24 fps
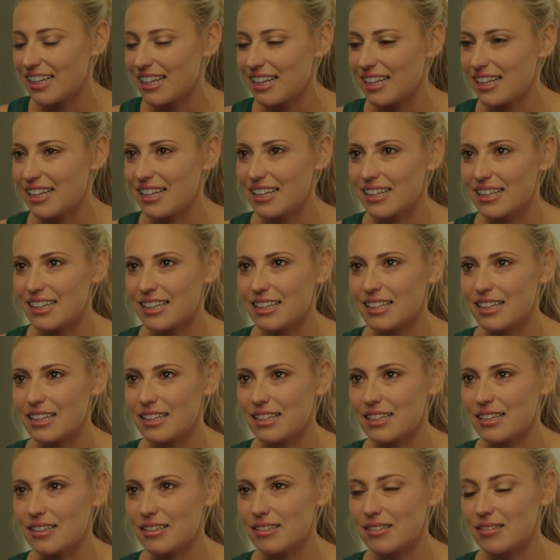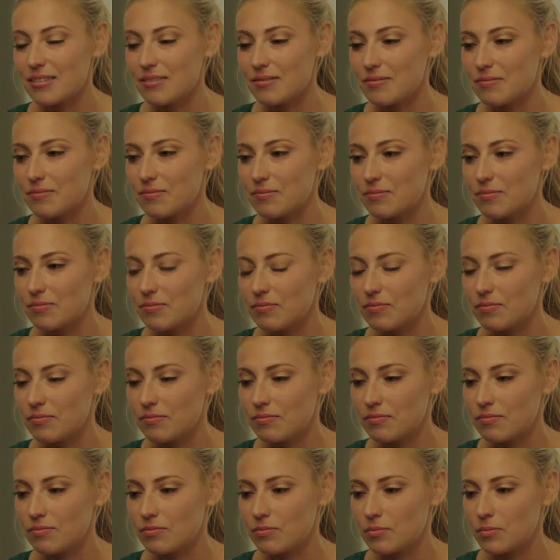
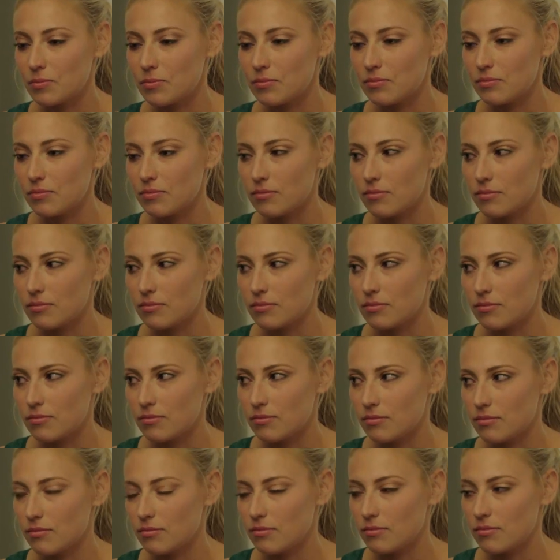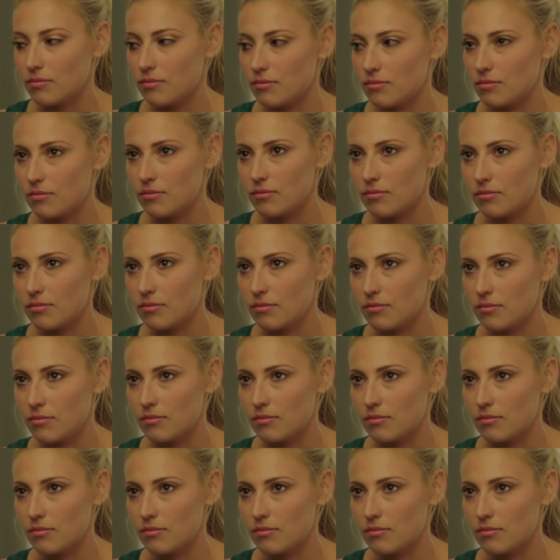(silent)